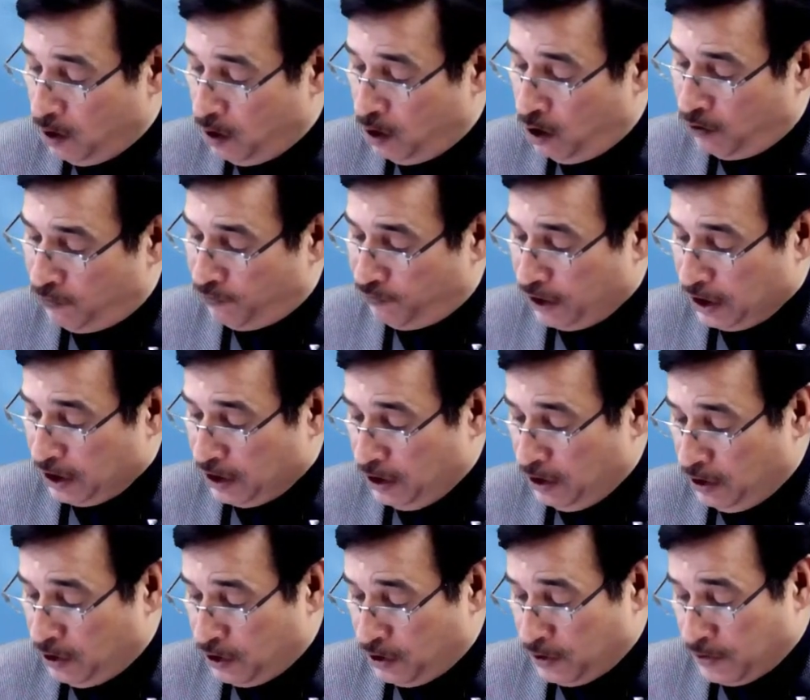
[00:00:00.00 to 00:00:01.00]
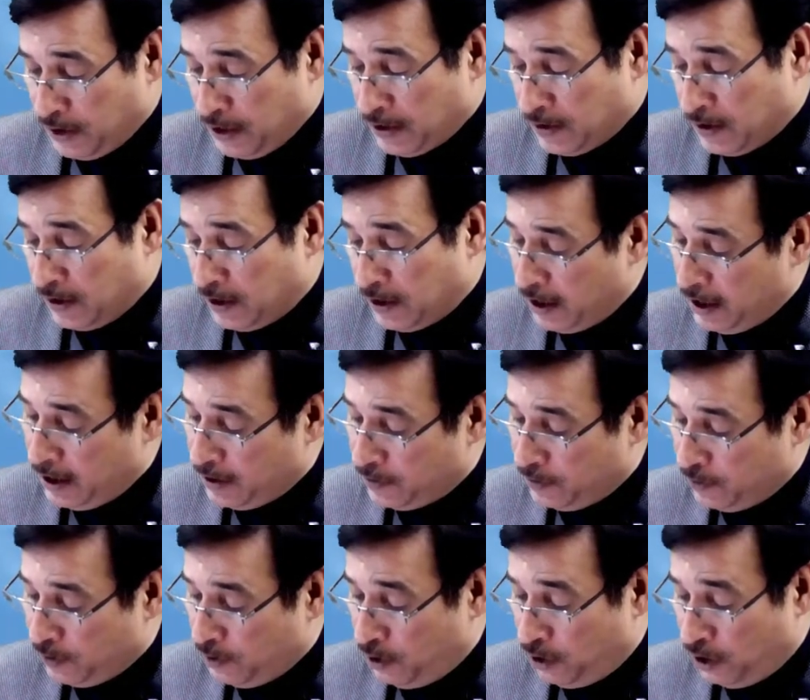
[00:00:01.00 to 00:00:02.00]
or fictitious asset as you
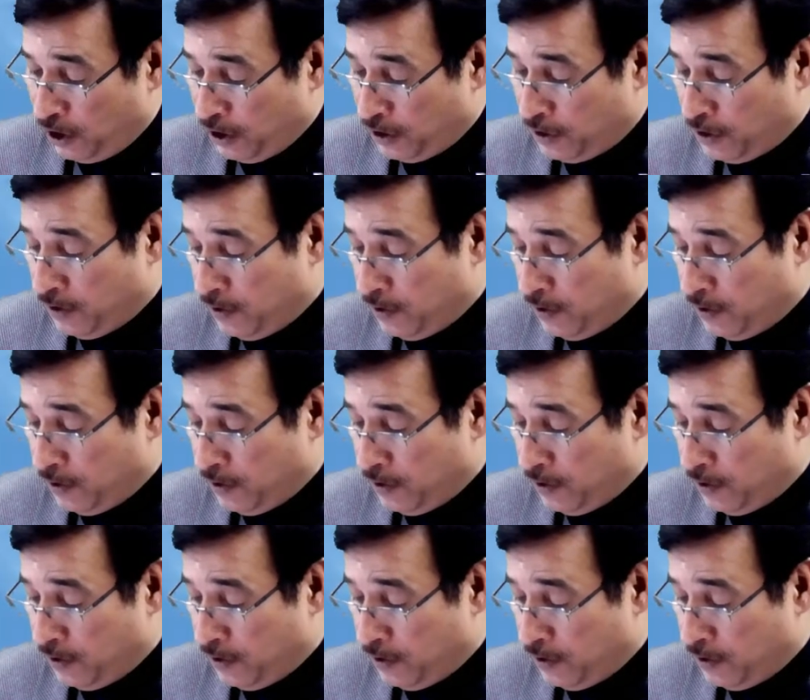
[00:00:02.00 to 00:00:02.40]
call it.